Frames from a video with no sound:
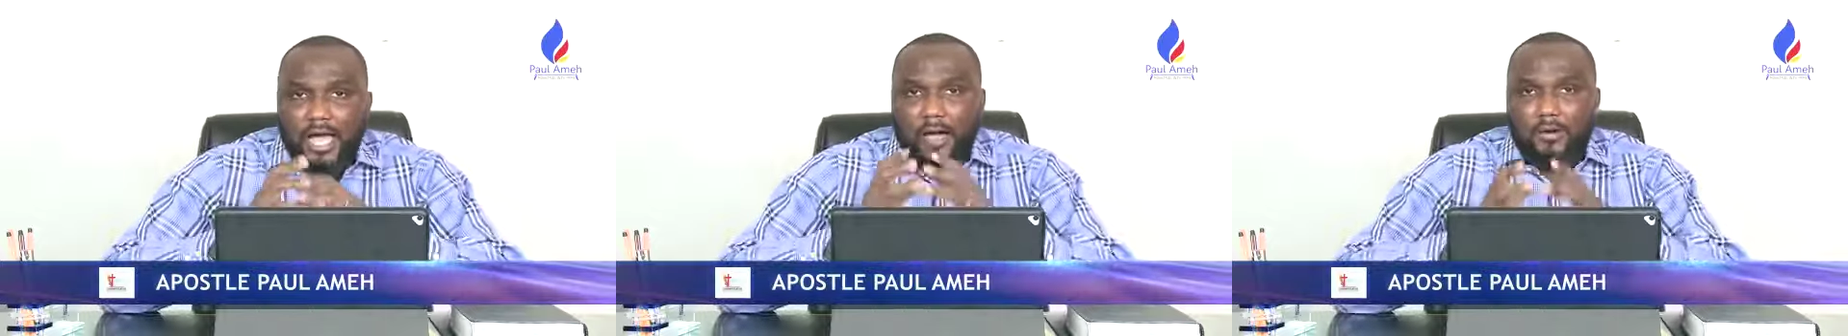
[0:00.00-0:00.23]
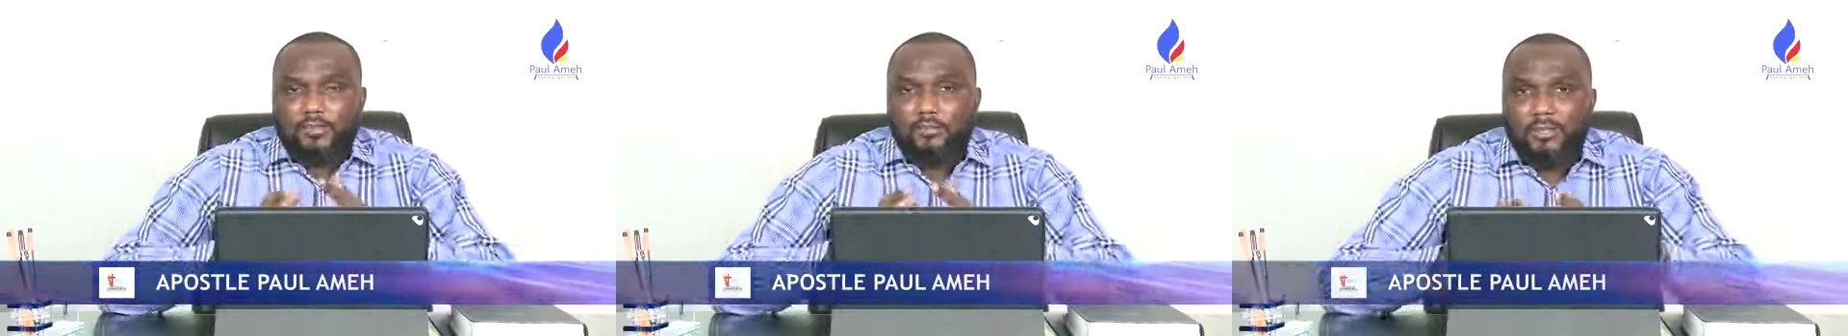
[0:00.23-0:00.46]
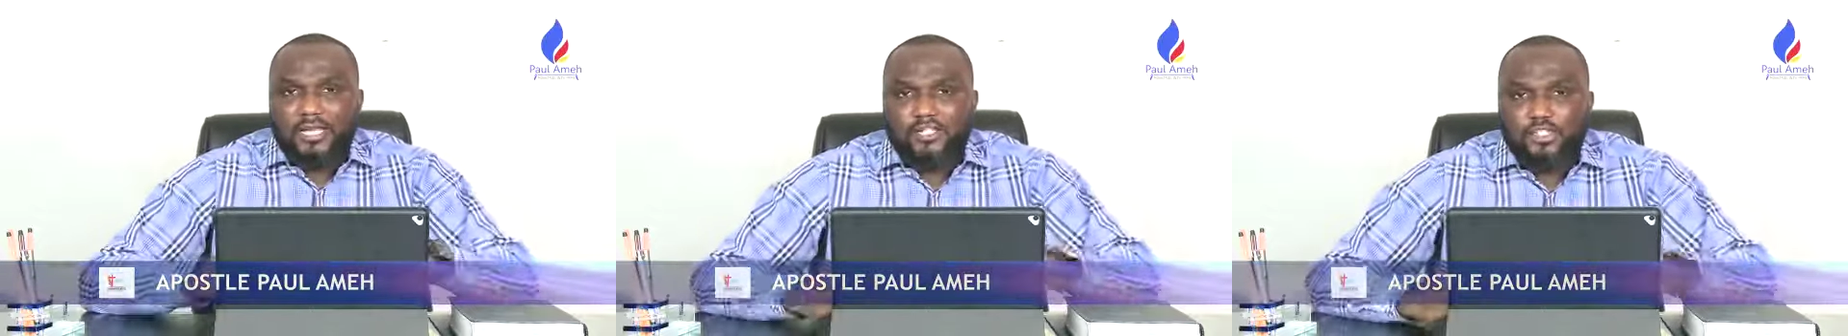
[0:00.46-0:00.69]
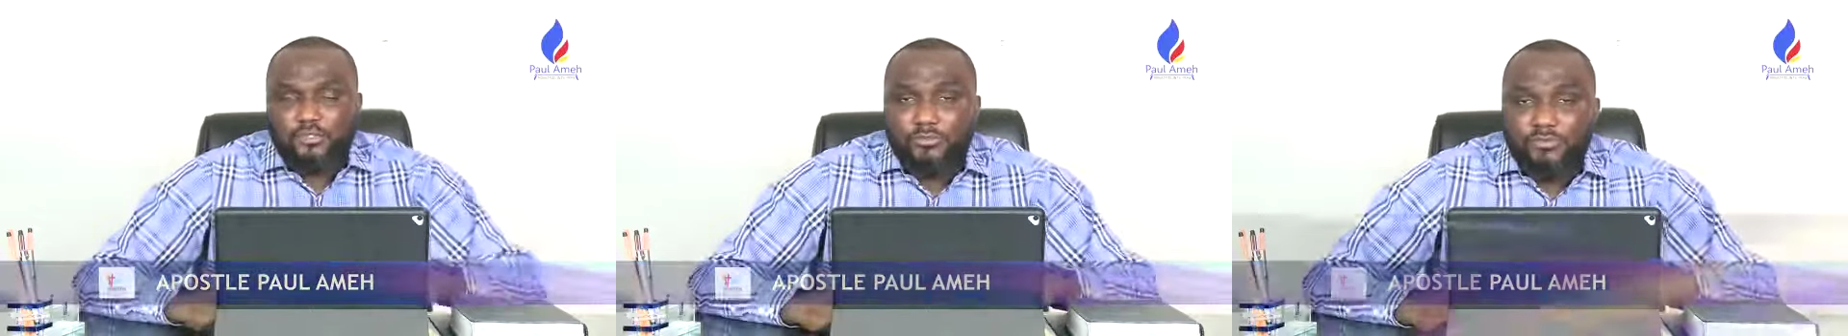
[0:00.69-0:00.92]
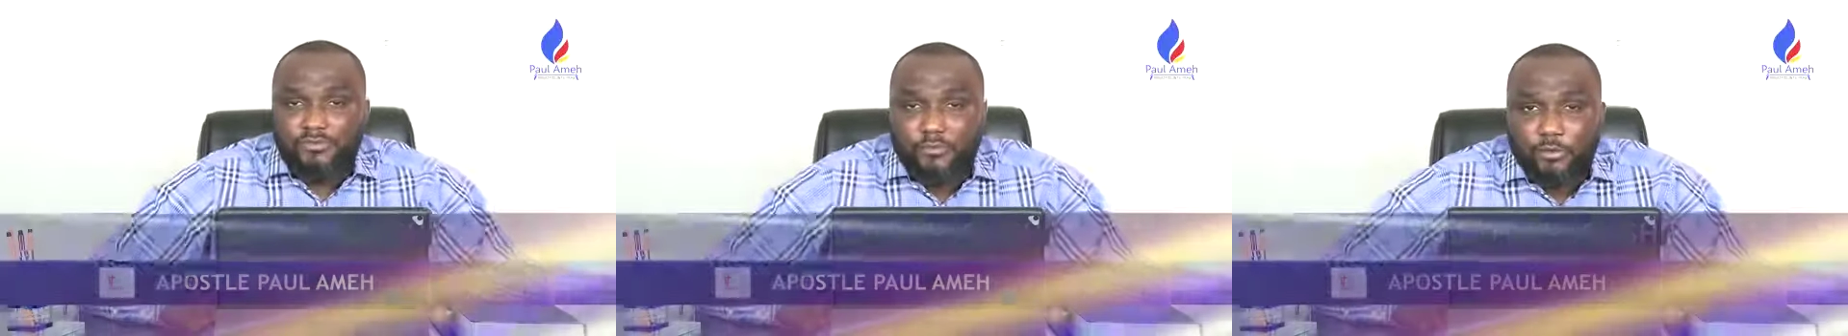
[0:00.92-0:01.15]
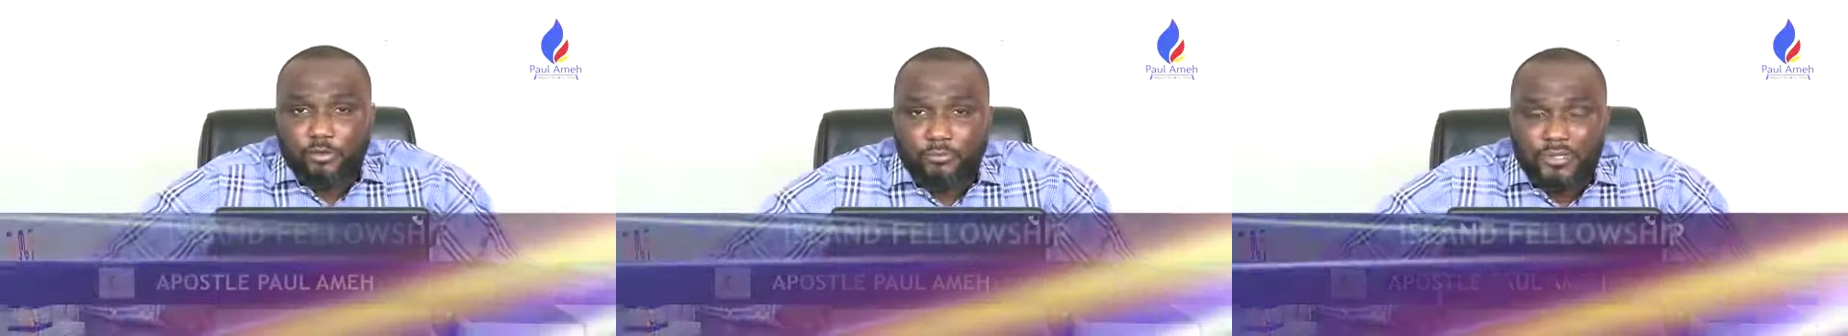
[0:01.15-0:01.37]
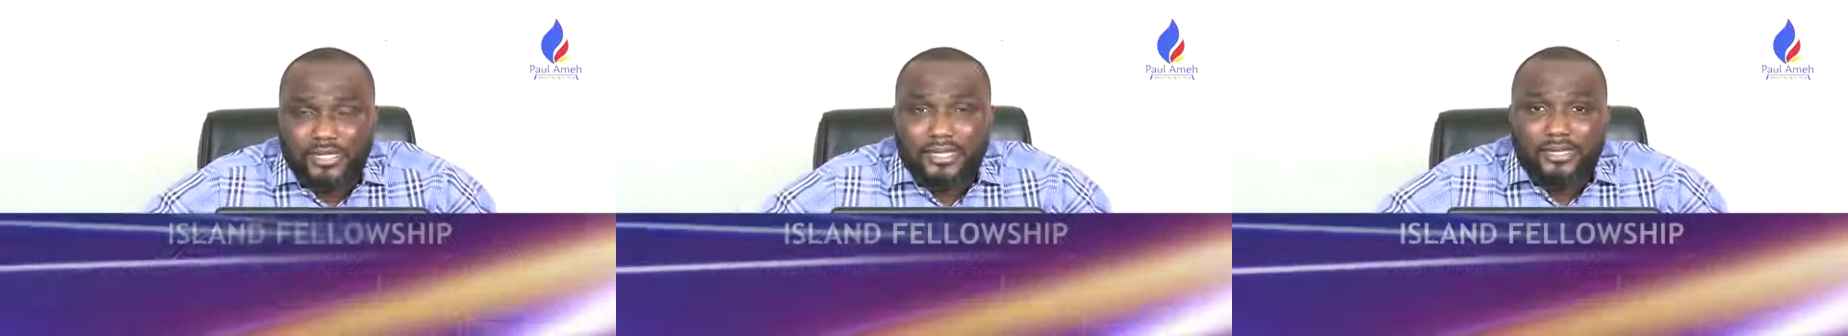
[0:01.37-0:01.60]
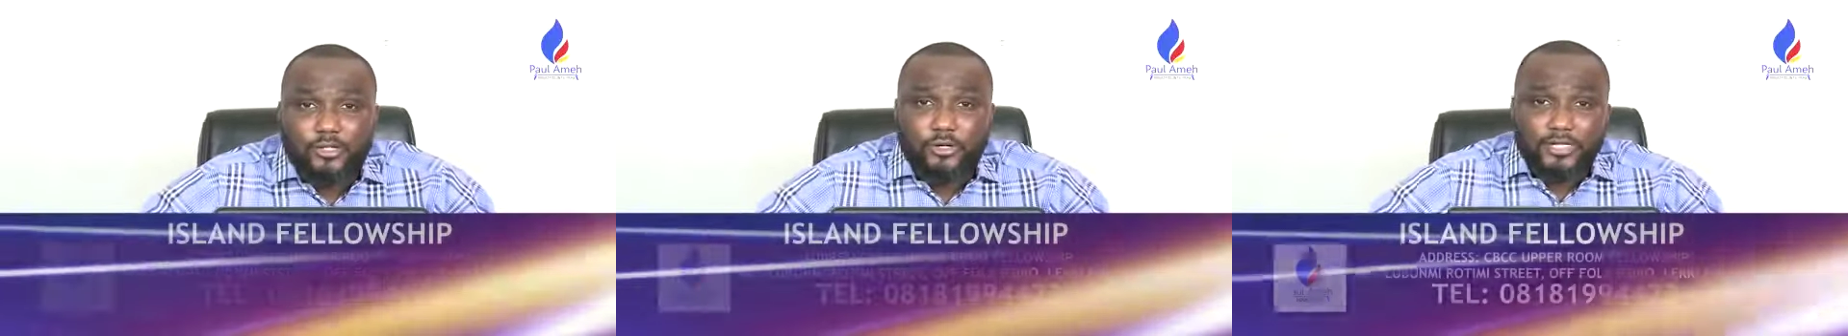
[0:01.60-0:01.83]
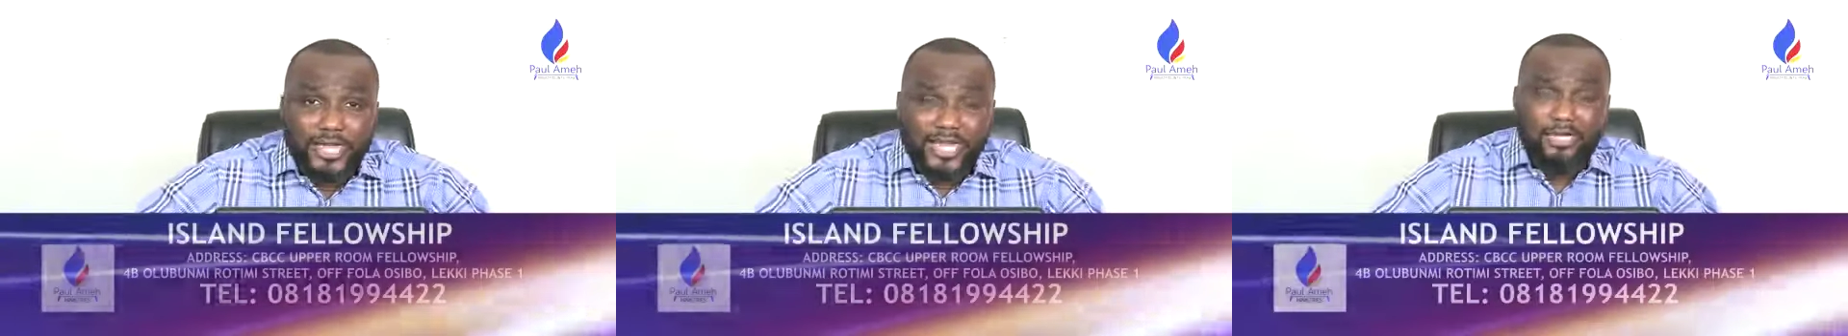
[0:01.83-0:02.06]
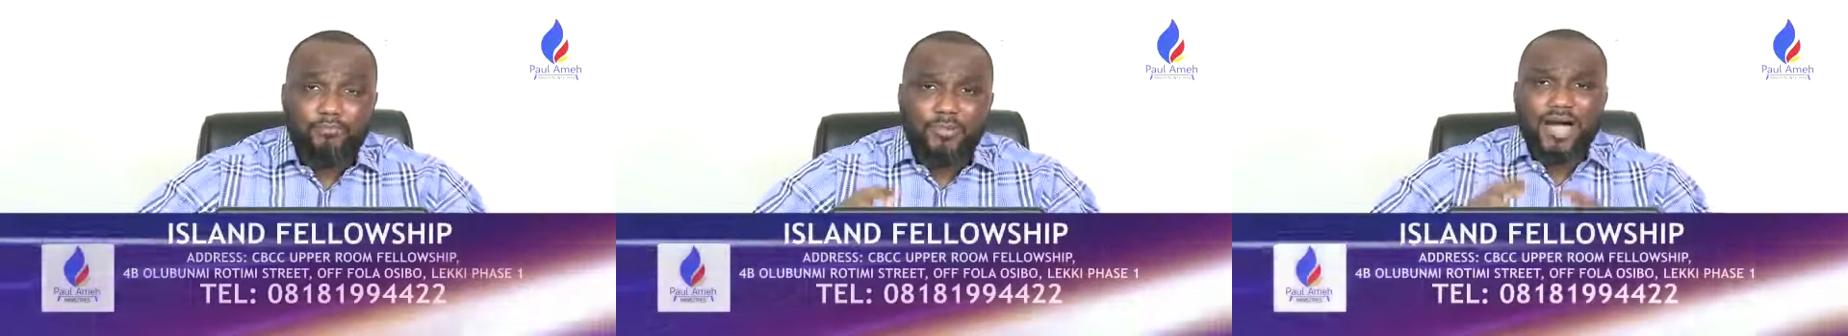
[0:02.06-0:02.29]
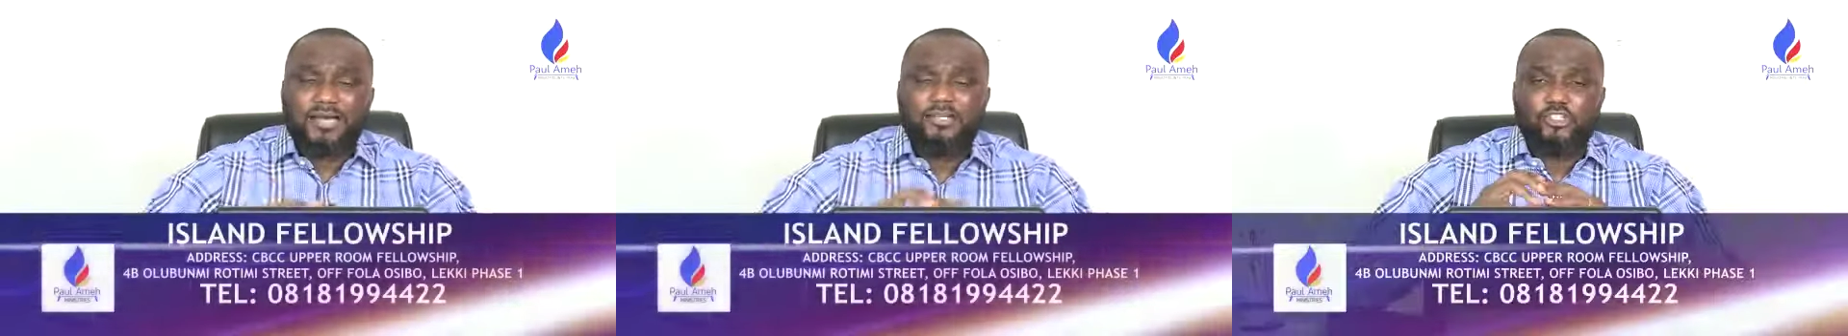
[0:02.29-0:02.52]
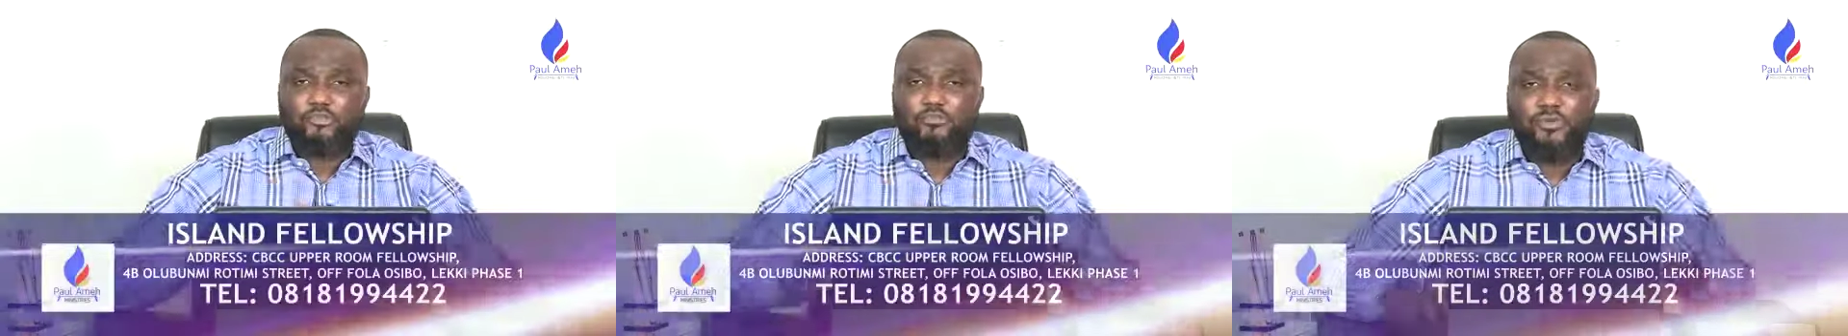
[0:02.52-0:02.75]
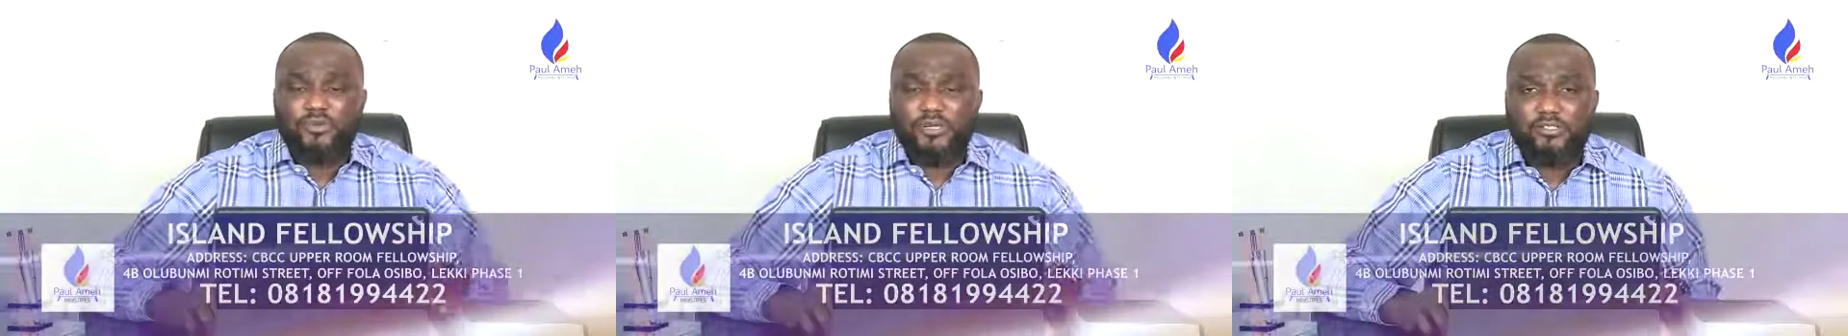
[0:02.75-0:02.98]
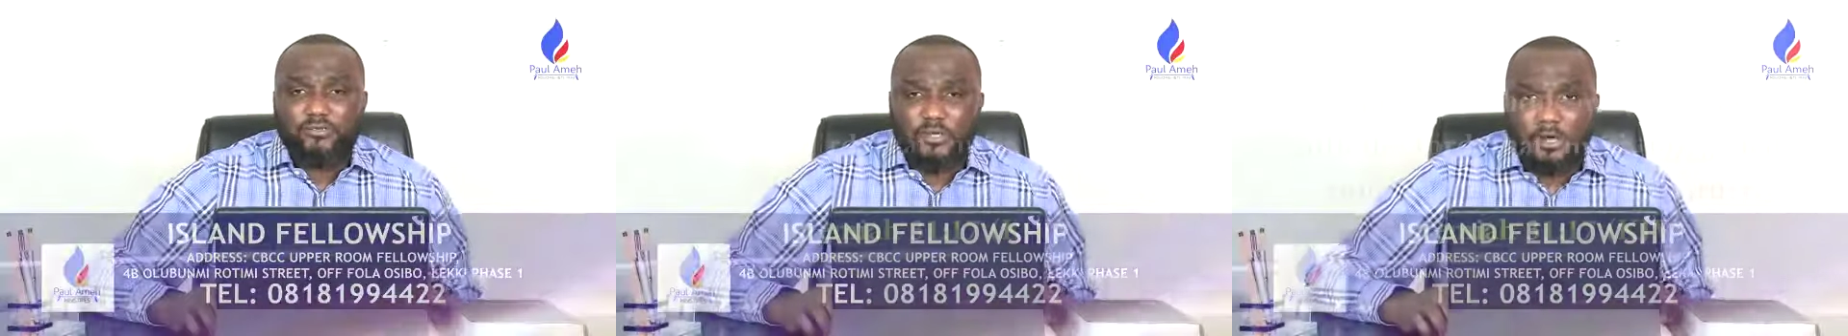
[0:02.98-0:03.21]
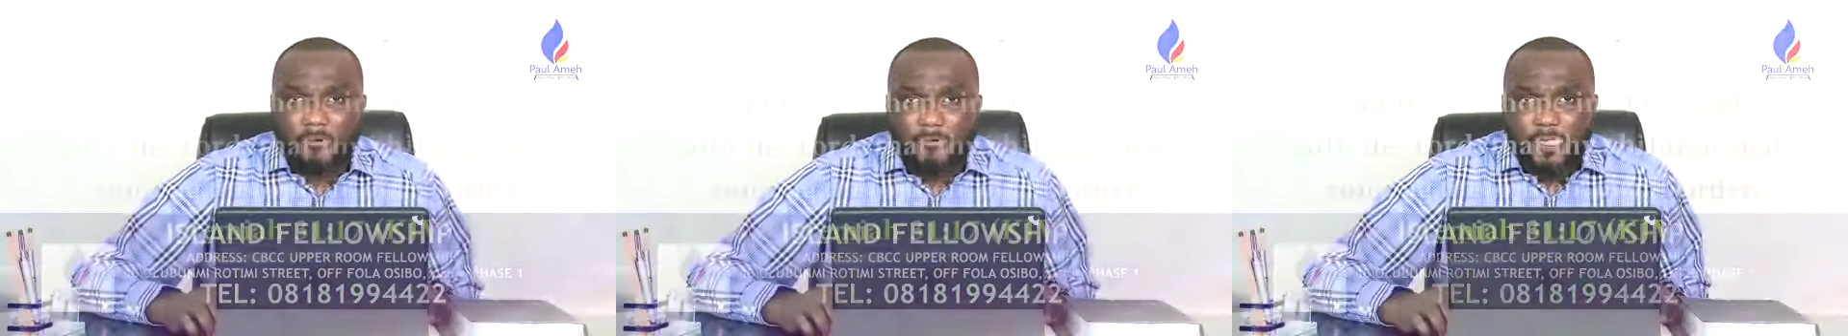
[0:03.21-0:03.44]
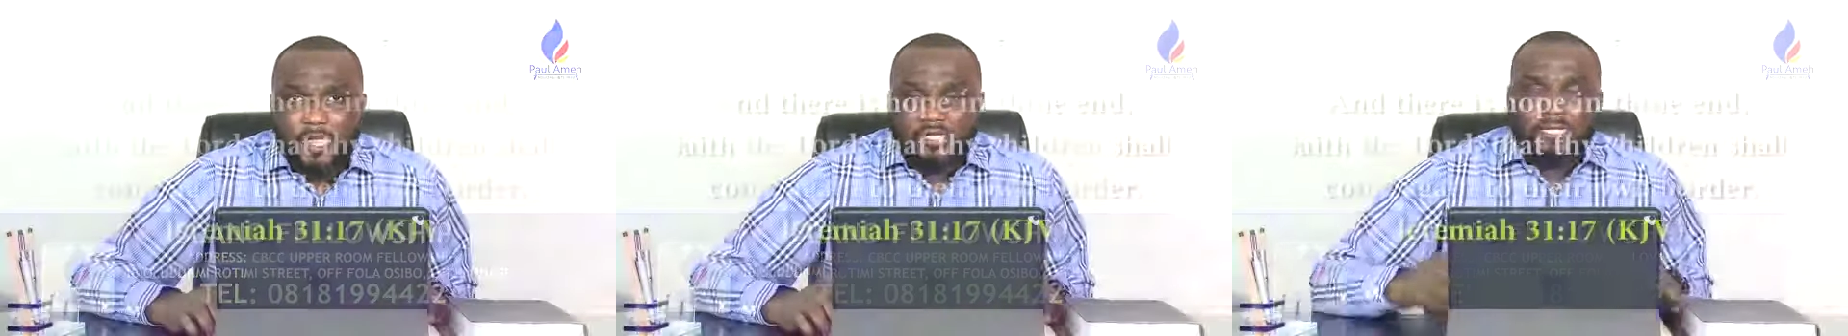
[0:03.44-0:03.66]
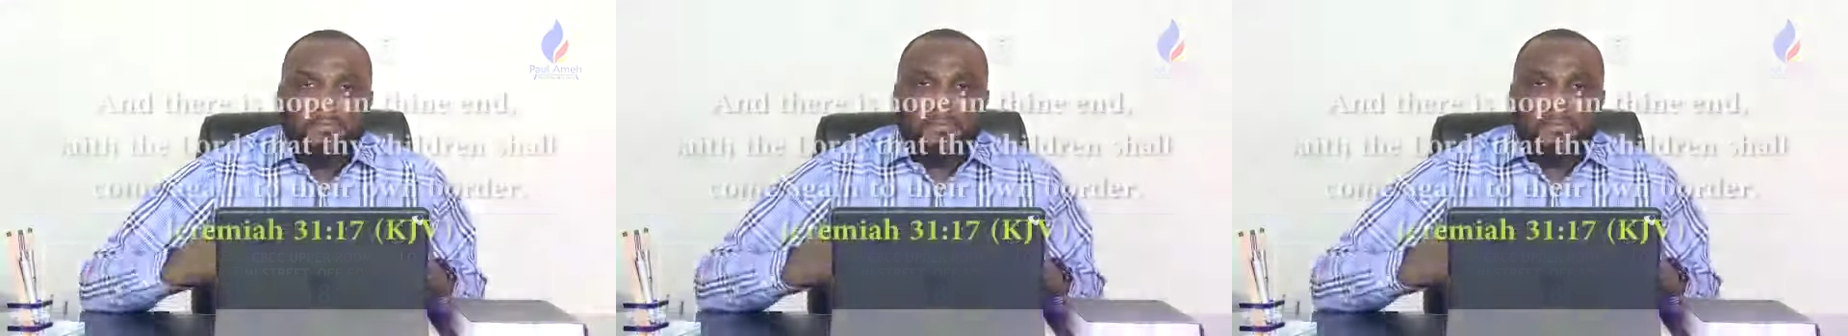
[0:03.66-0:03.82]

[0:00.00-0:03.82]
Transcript: I want to bless you before you begin your day by the Spirit of God. The